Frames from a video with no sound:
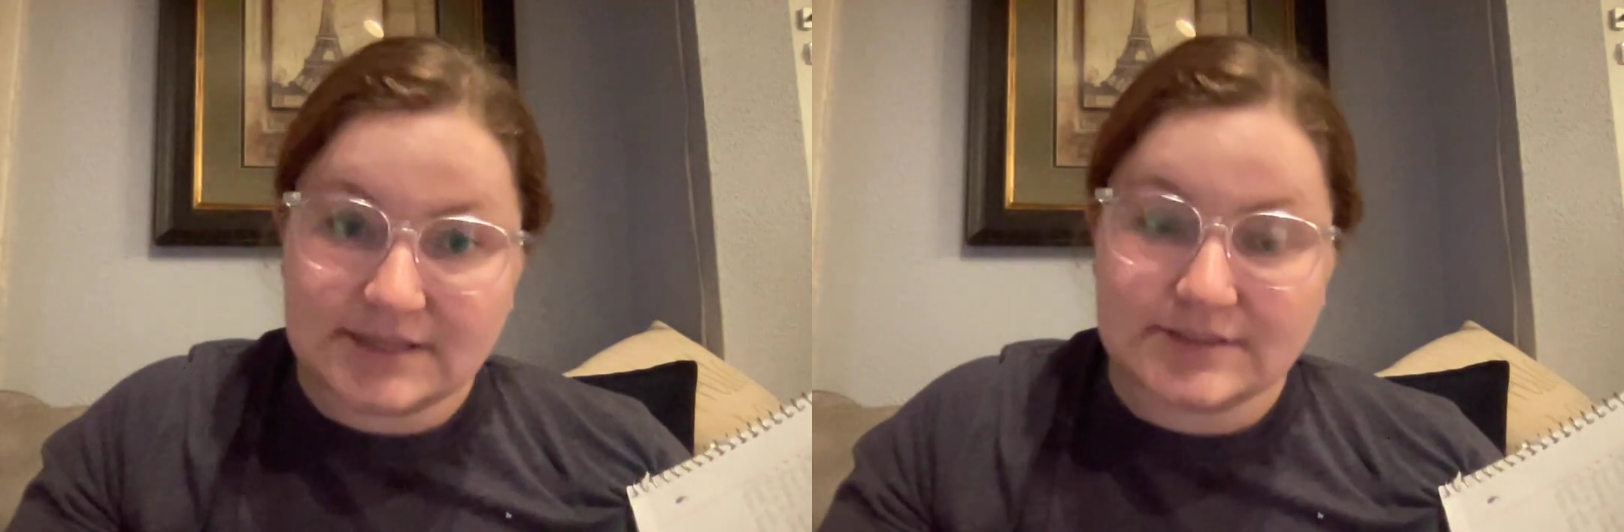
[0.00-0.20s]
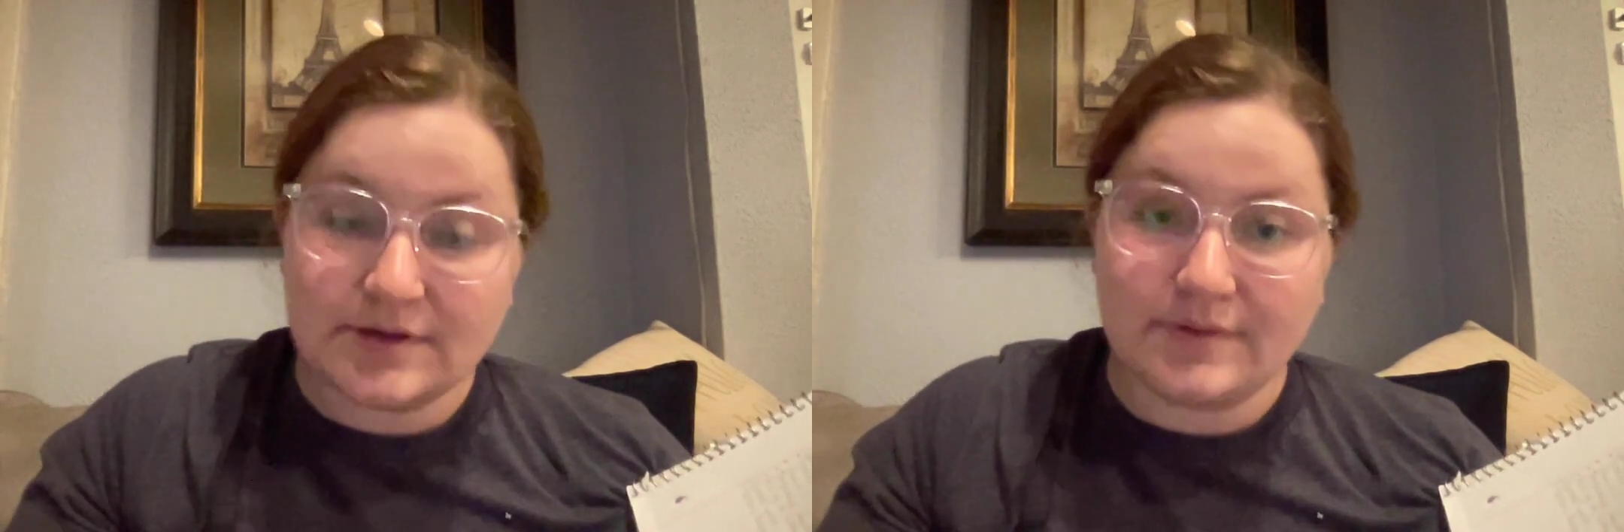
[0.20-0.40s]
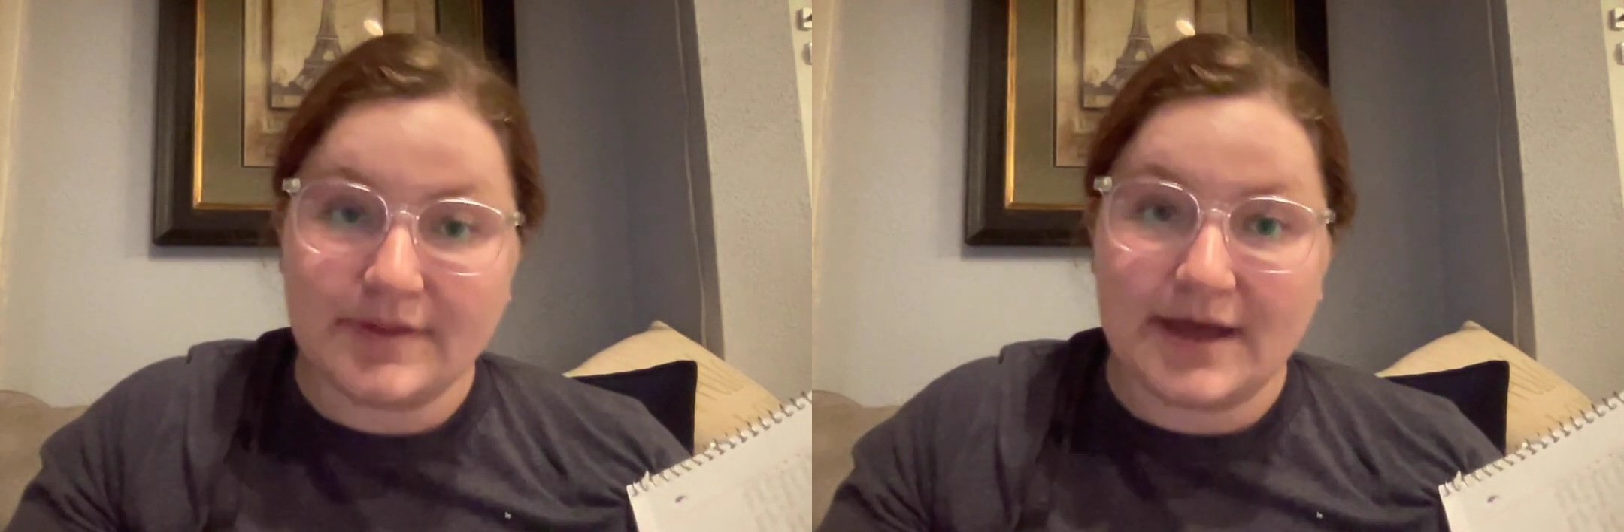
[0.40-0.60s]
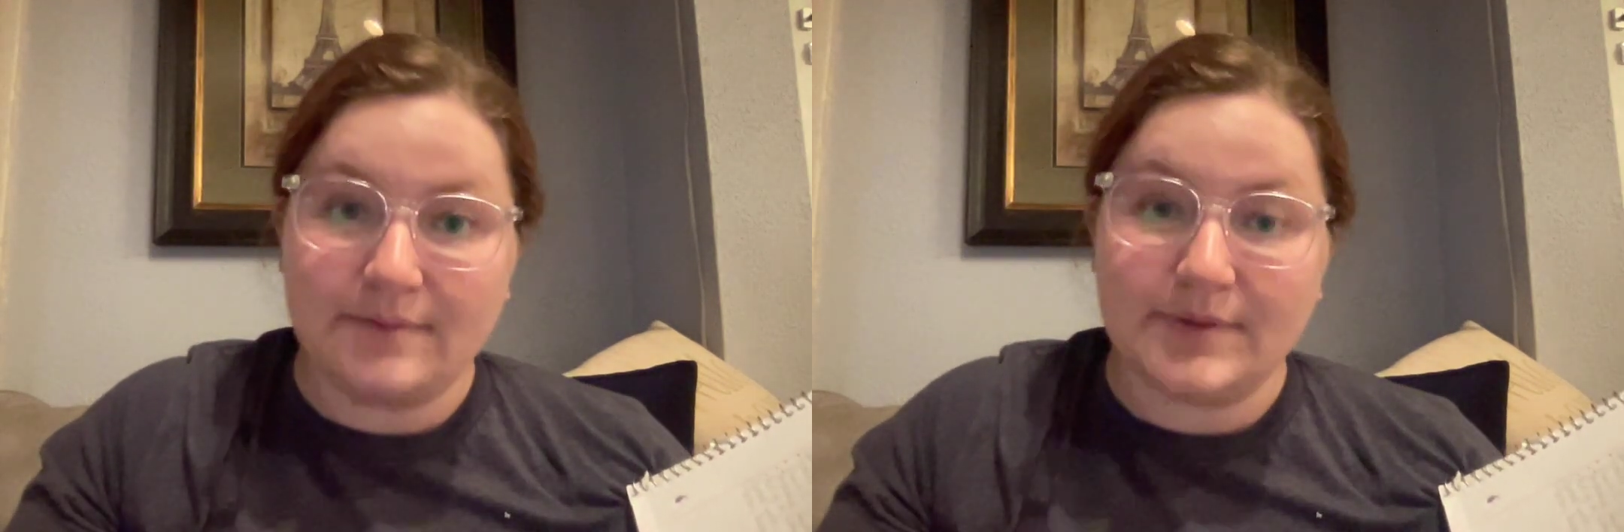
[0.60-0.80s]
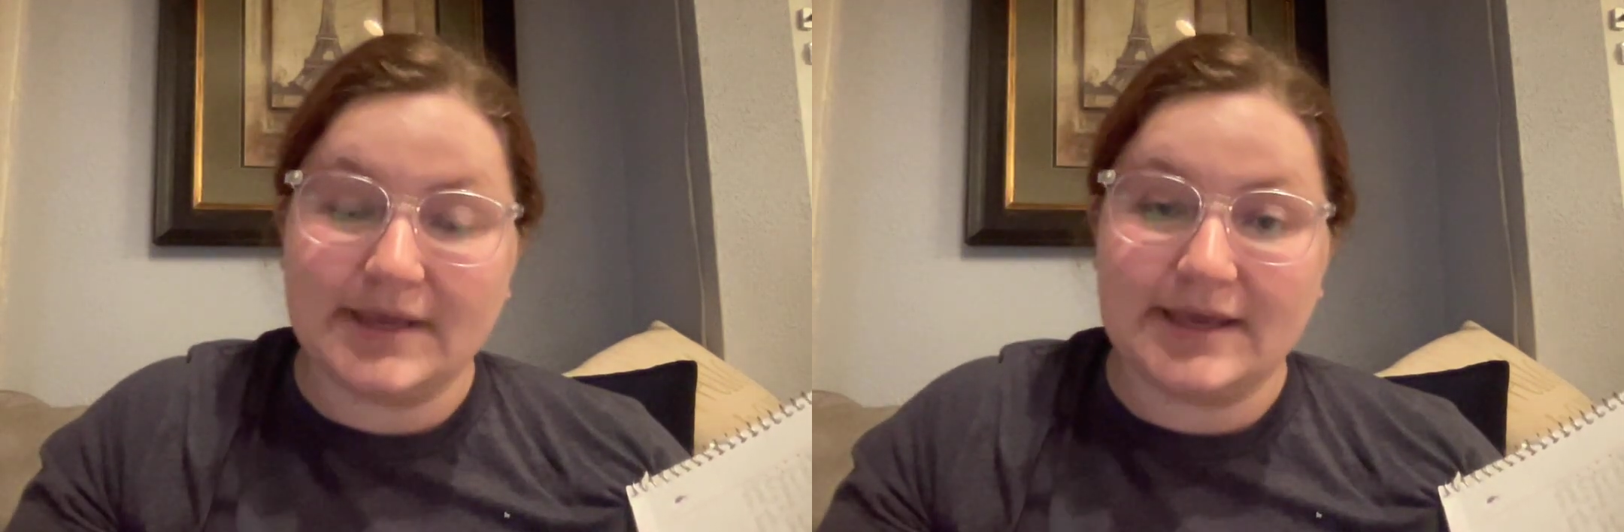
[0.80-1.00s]
so
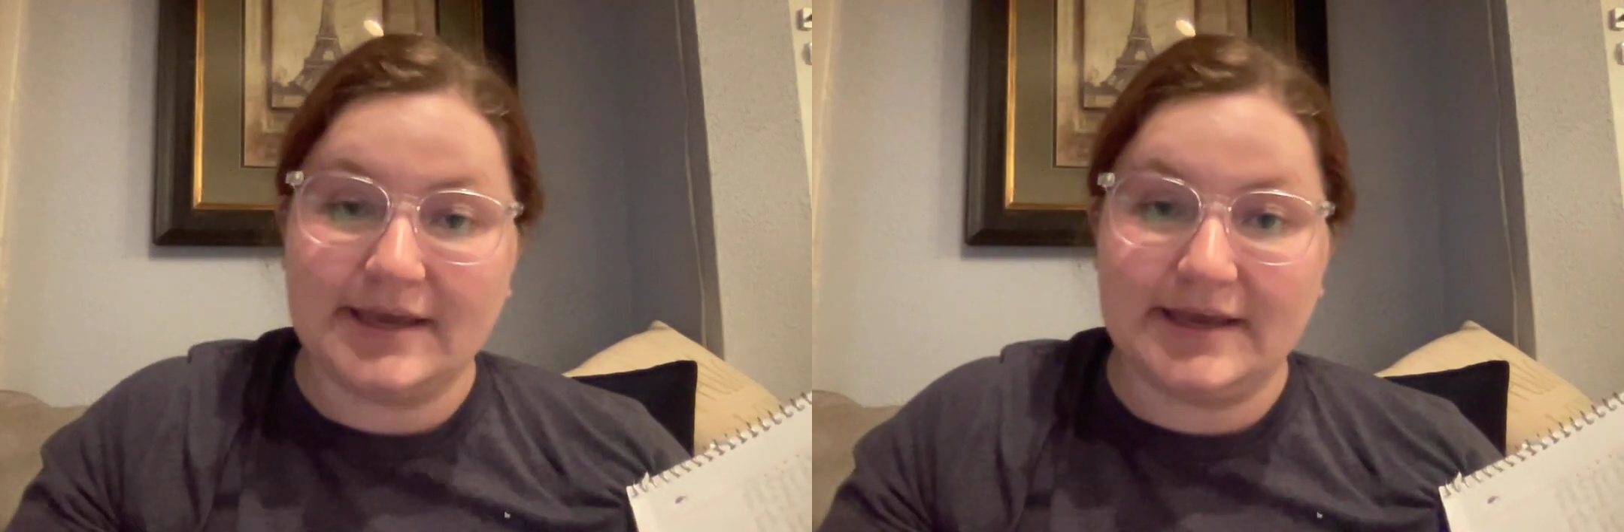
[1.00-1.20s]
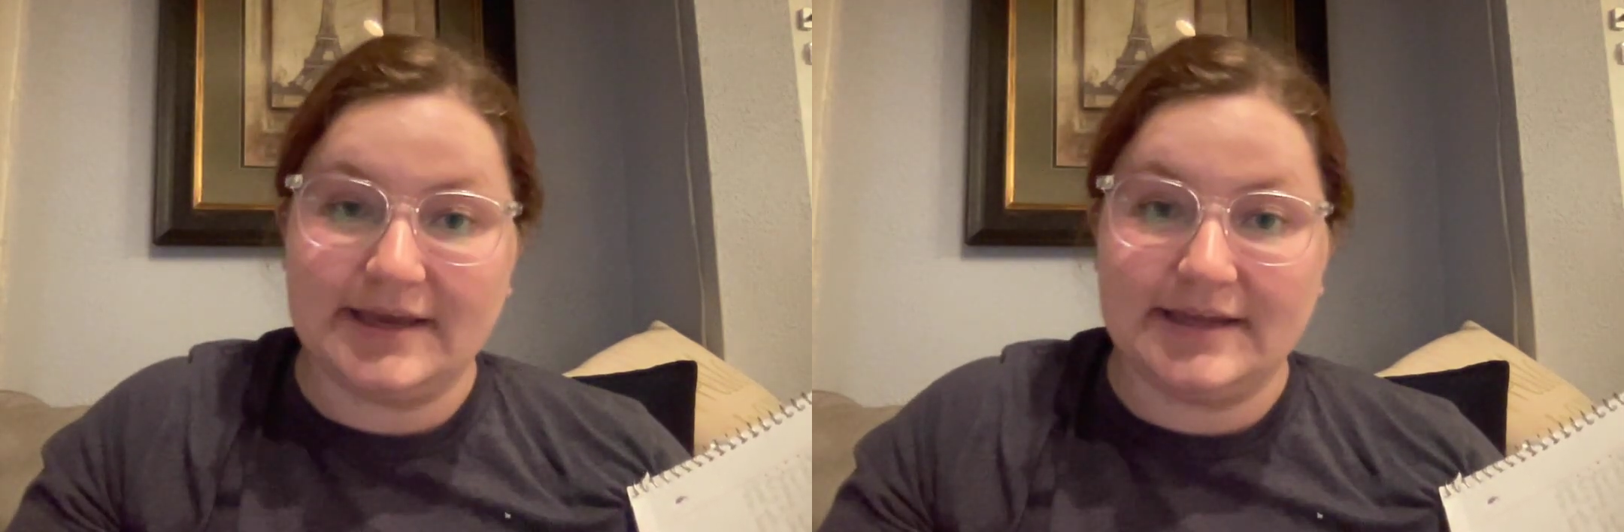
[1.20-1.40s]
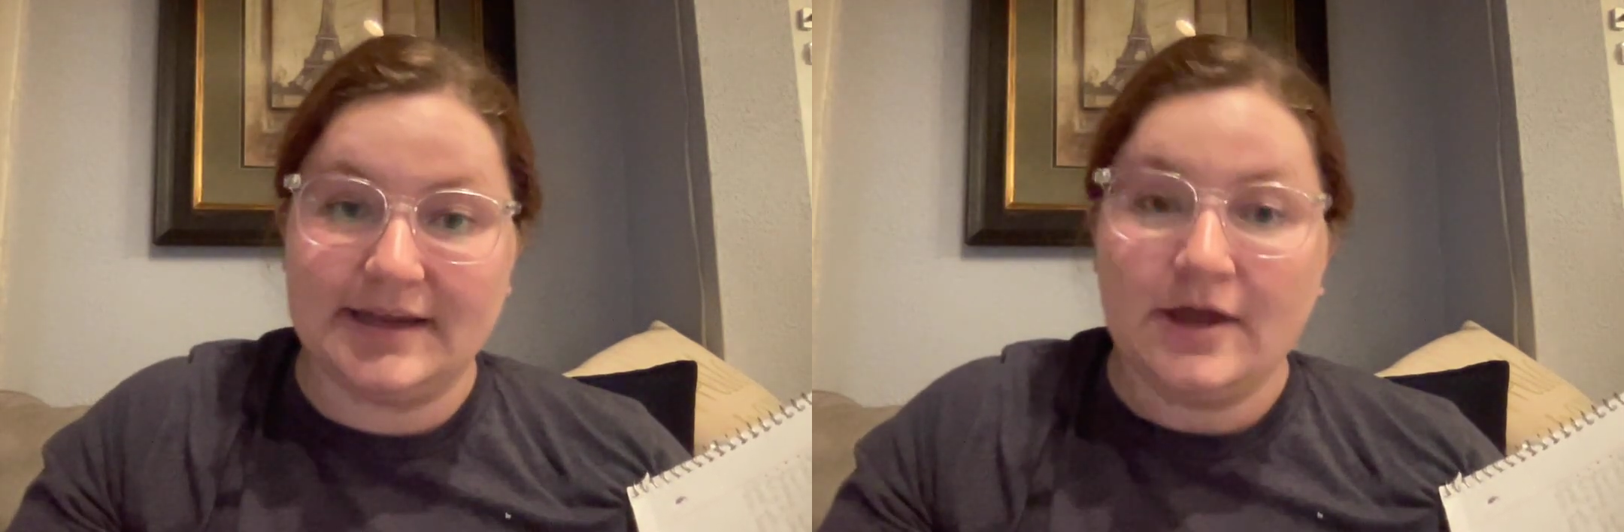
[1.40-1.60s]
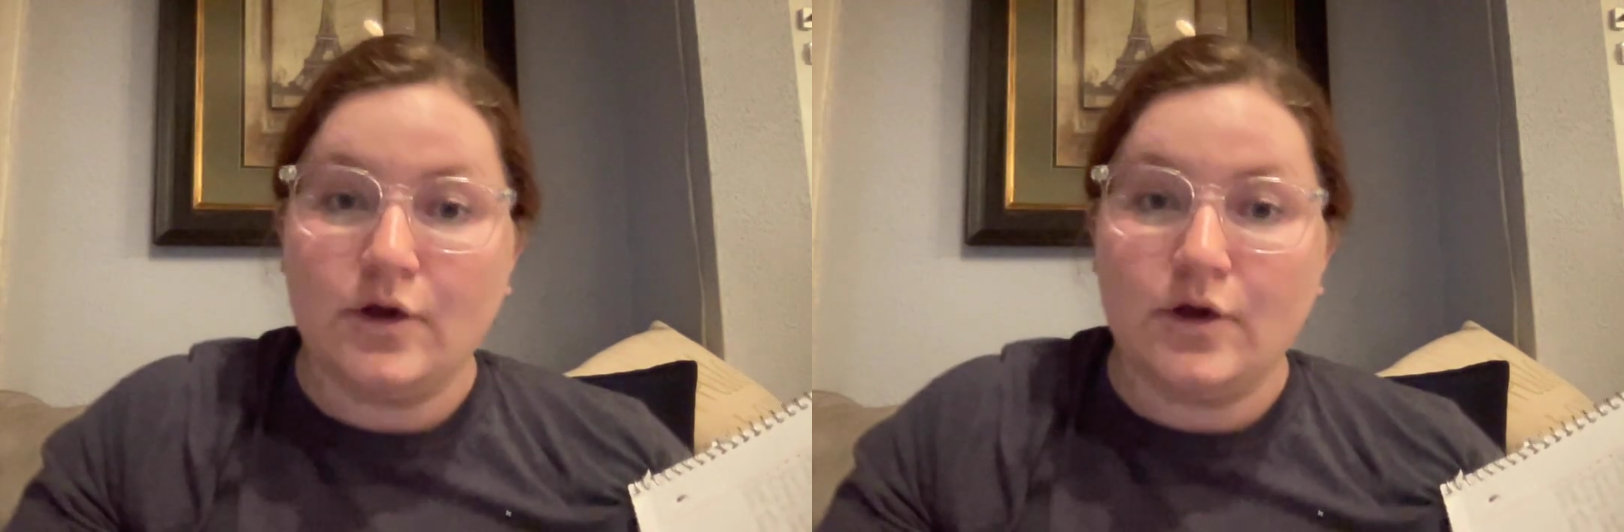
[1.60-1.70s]
that we can